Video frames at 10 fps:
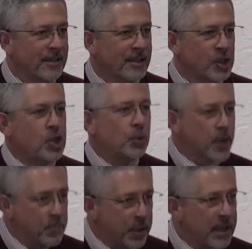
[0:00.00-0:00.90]
to
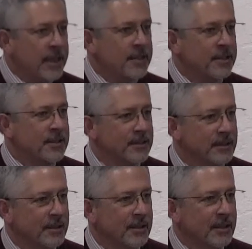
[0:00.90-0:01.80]
repent,
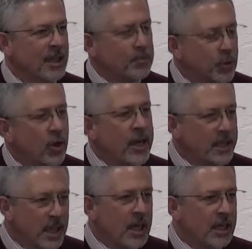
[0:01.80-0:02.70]
to pray to
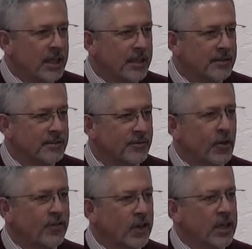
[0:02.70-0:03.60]
God for
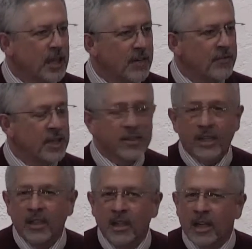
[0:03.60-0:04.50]
forgiveness.
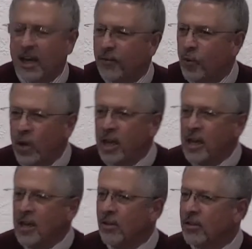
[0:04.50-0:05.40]
And if
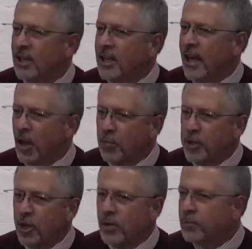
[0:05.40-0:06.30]
we can help
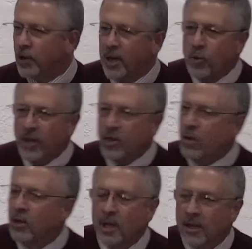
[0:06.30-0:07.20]
you and pray with
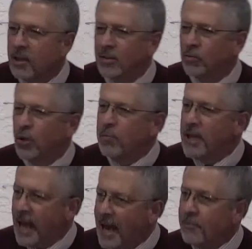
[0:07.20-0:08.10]
you, we'd be
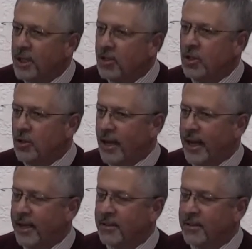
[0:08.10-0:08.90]
happy to do that.